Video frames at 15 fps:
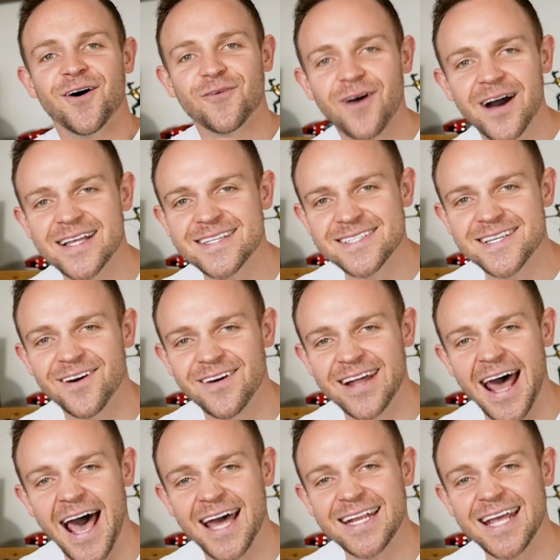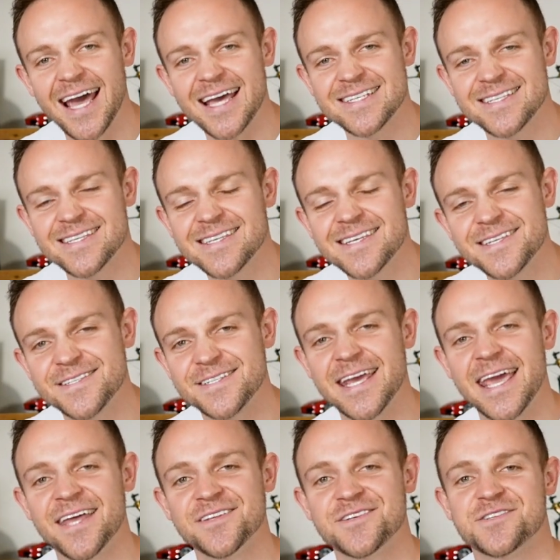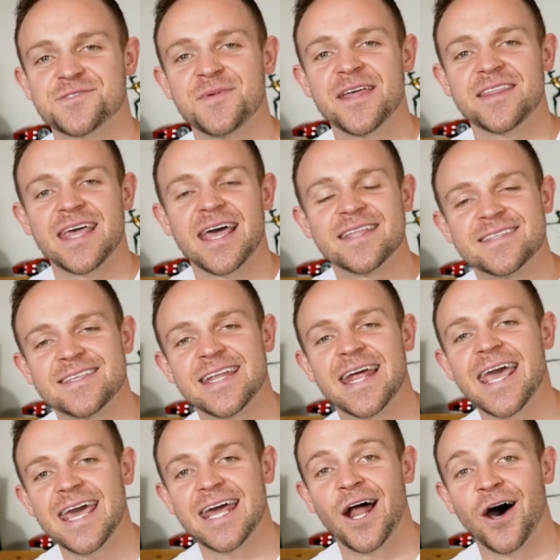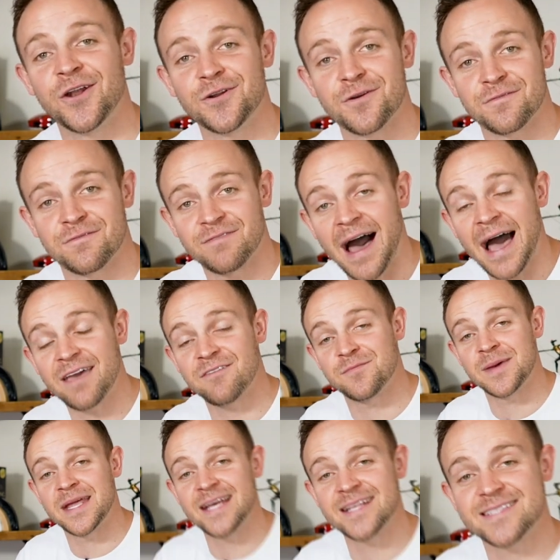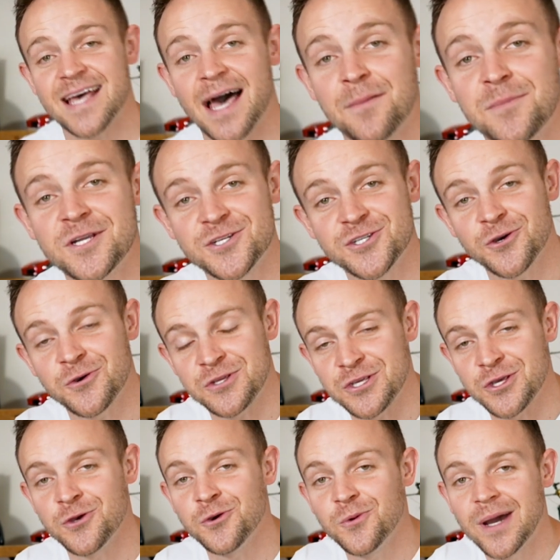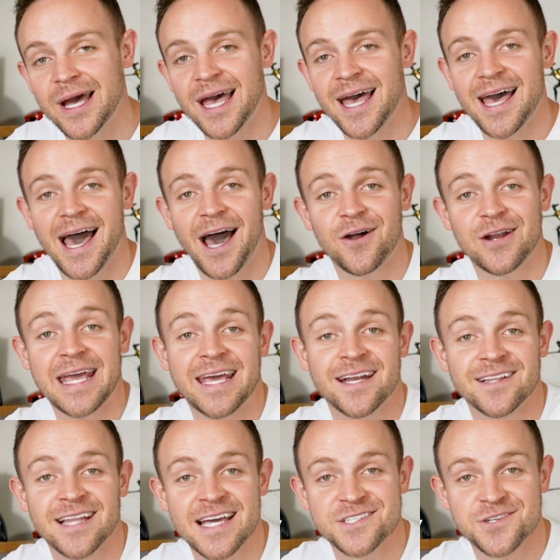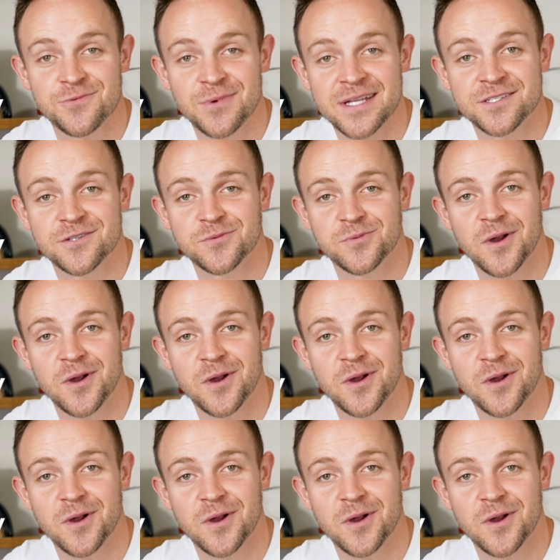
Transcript: What's going on, guys? This is Chandler Smith, and today in under five minutes, I'm gonna show you how to analyze a rental